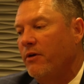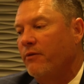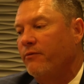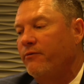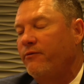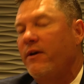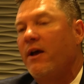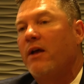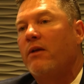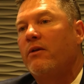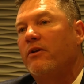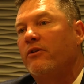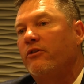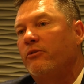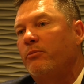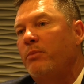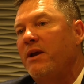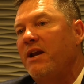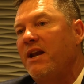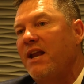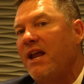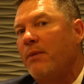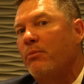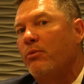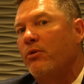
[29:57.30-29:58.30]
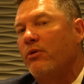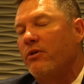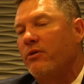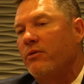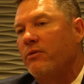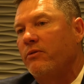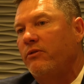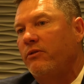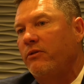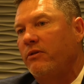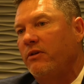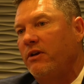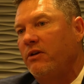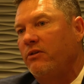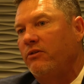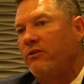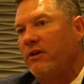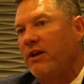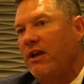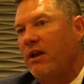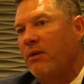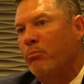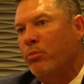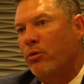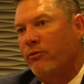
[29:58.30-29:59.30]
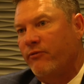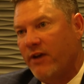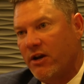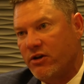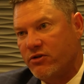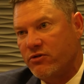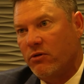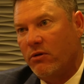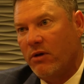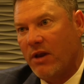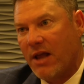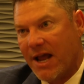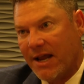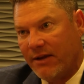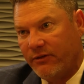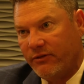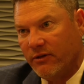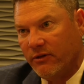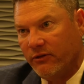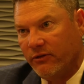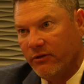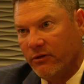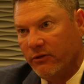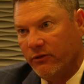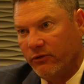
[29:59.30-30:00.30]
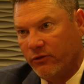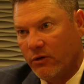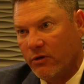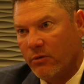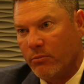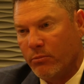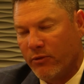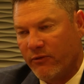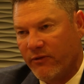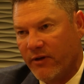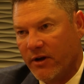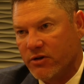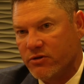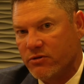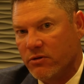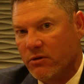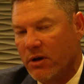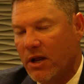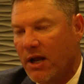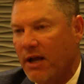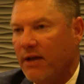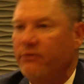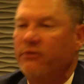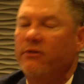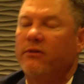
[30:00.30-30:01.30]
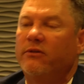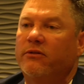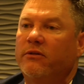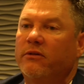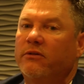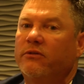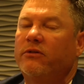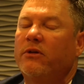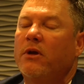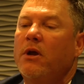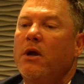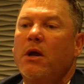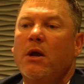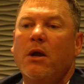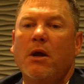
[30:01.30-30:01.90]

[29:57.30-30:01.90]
felons being able to get professional licenses, certain professional licenses.